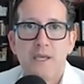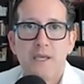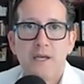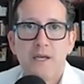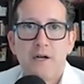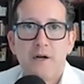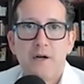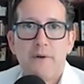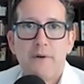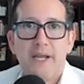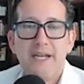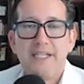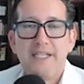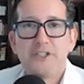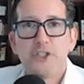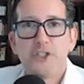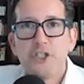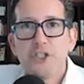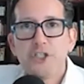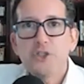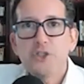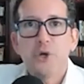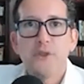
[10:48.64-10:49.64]
right?
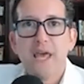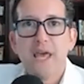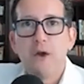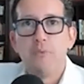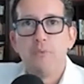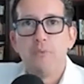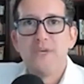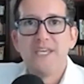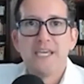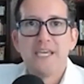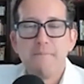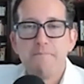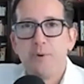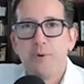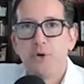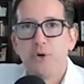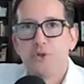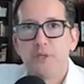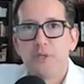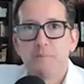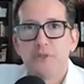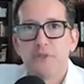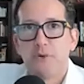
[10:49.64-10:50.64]
Just so that we can put
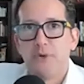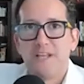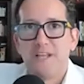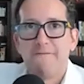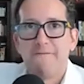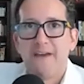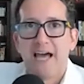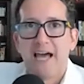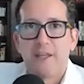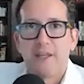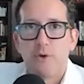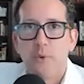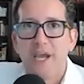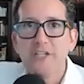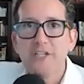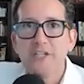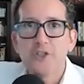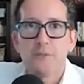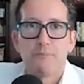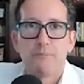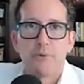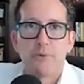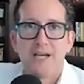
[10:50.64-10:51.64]
them through an
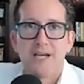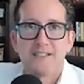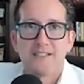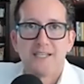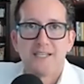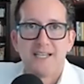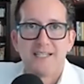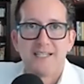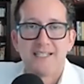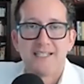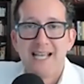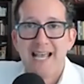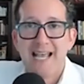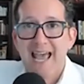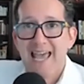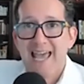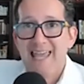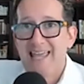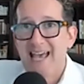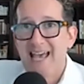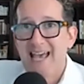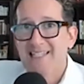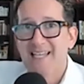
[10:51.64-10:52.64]
evaluation process.
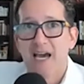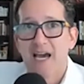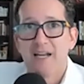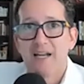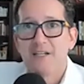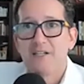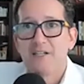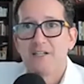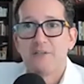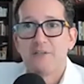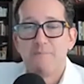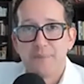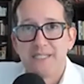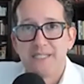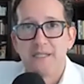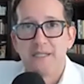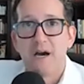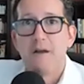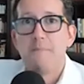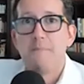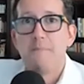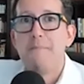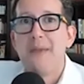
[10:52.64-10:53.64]
And that's got to be
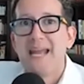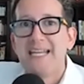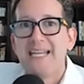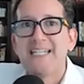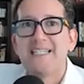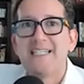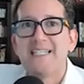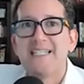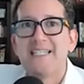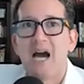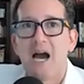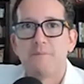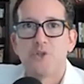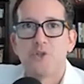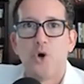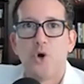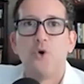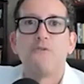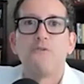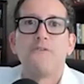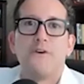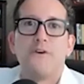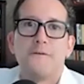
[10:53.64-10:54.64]
done many times
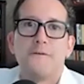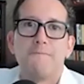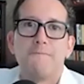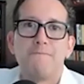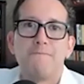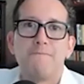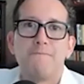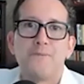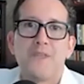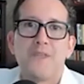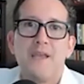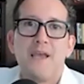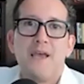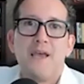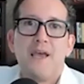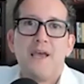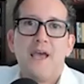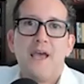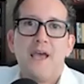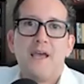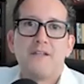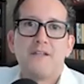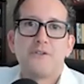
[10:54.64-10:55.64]
over. Mm-hmm.
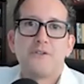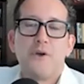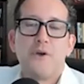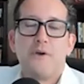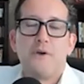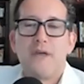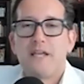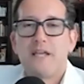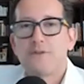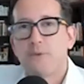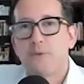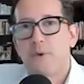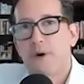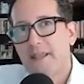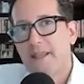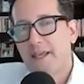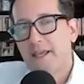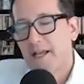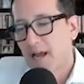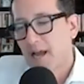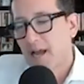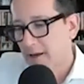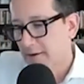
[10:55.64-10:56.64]
And so that's why they
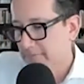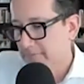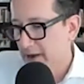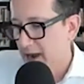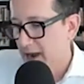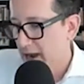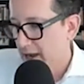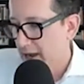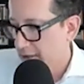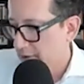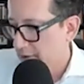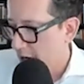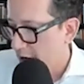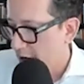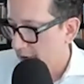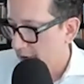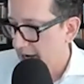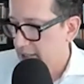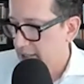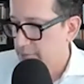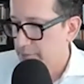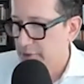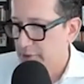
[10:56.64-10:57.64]
kind of hire our
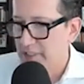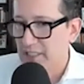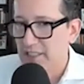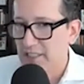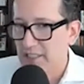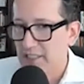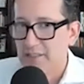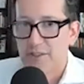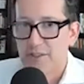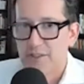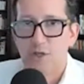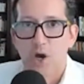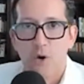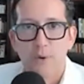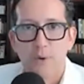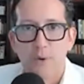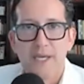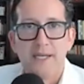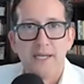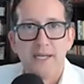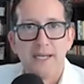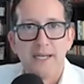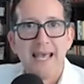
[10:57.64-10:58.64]
expertise to go
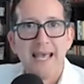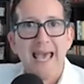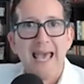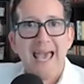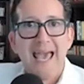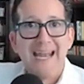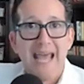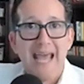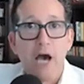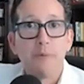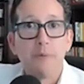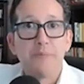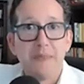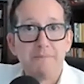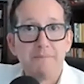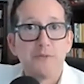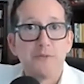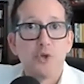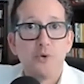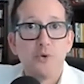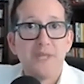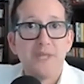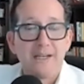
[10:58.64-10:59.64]
in and help them
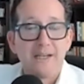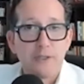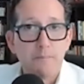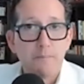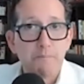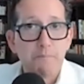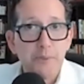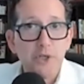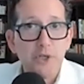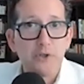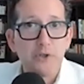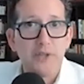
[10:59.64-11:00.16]
do that, to build